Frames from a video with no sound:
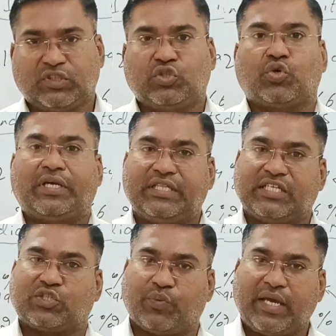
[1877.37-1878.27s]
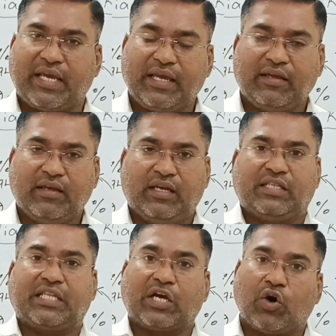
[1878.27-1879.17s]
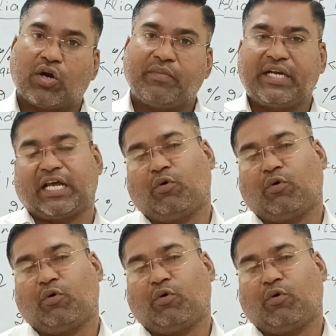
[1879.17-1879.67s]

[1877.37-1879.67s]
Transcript: So in this way, the government